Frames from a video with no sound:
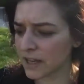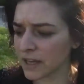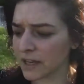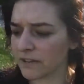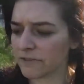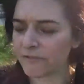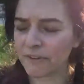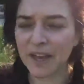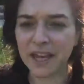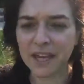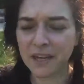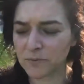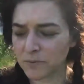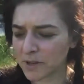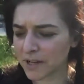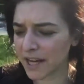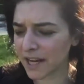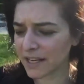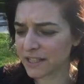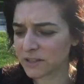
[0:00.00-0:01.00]
fain would
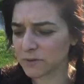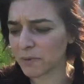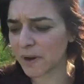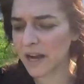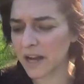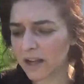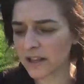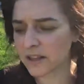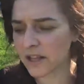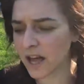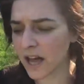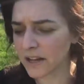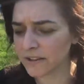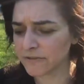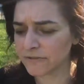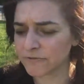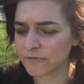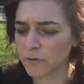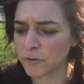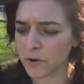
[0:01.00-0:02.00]
I dwell on
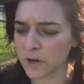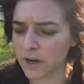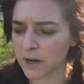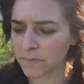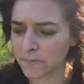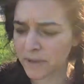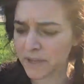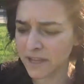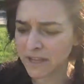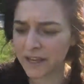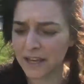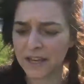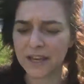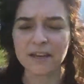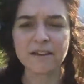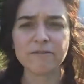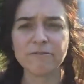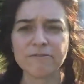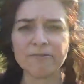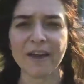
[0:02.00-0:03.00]
form,
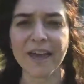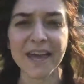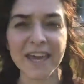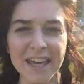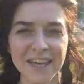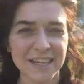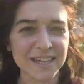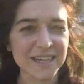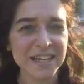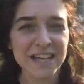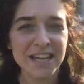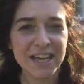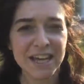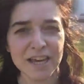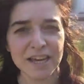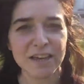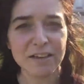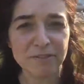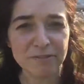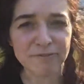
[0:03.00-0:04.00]
fain
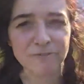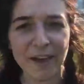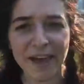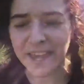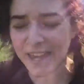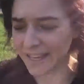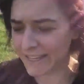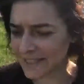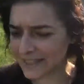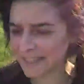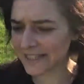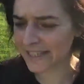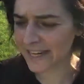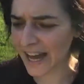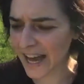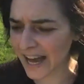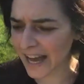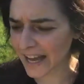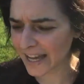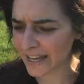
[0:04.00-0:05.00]

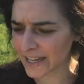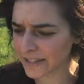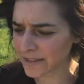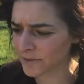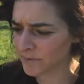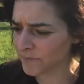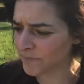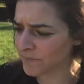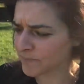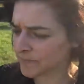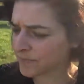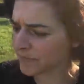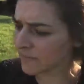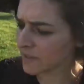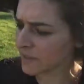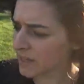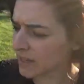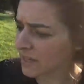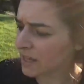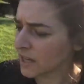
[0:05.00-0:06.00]
deny
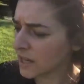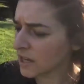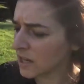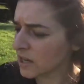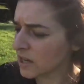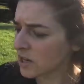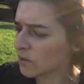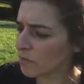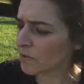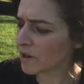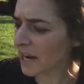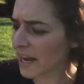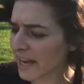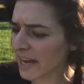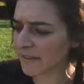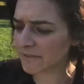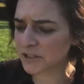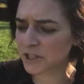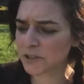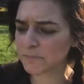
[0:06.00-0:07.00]
what I
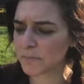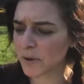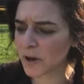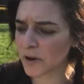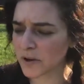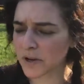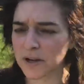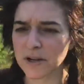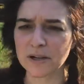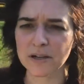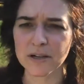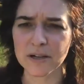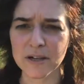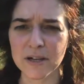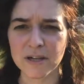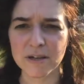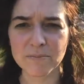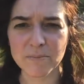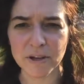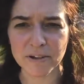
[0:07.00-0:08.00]
have spoke,
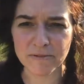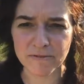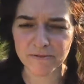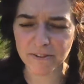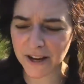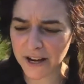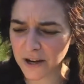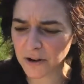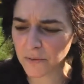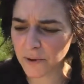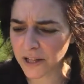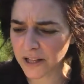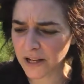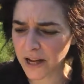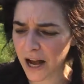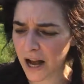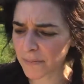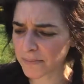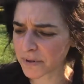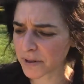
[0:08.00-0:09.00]
but farewell
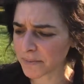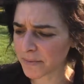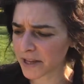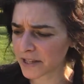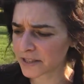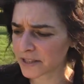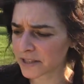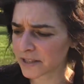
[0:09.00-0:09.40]
compliment.